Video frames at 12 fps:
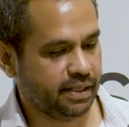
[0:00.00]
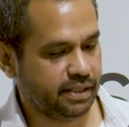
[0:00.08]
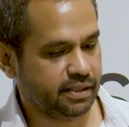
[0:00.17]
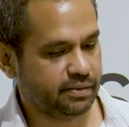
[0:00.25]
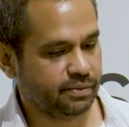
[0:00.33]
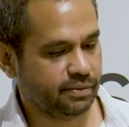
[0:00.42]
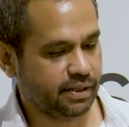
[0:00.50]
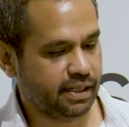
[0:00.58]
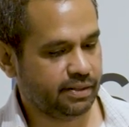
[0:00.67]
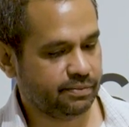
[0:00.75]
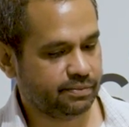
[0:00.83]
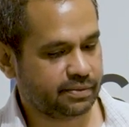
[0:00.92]
he
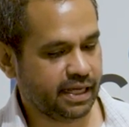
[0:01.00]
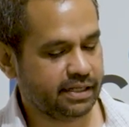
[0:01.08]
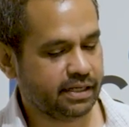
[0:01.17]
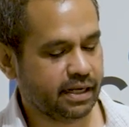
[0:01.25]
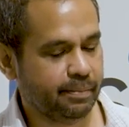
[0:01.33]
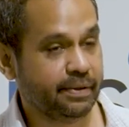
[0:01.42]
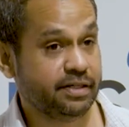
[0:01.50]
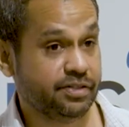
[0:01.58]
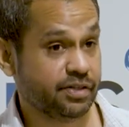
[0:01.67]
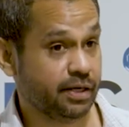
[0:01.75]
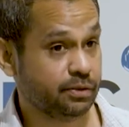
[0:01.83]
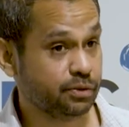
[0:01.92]
he ended up at
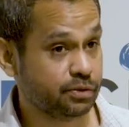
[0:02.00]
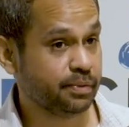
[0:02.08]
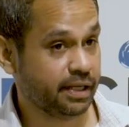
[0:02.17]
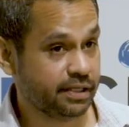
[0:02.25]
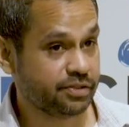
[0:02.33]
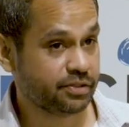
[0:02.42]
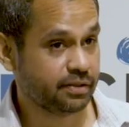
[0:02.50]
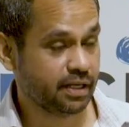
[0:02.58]
his uncle's place,